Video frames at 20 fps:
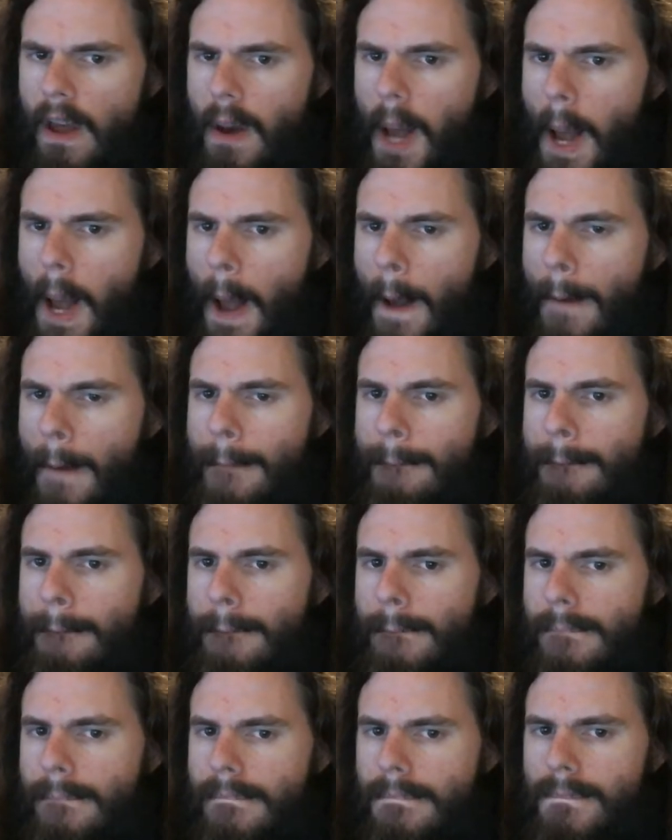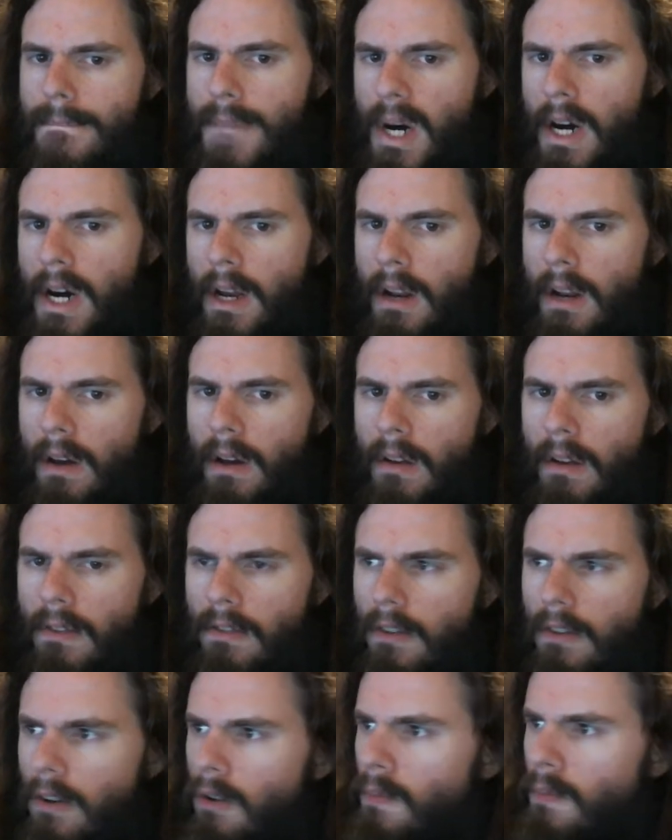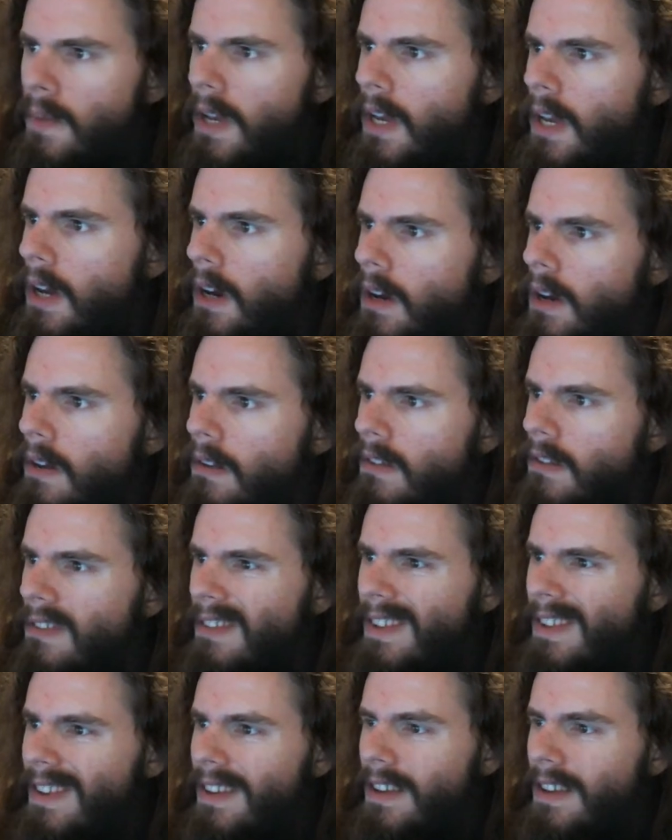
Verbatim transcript: um, but also because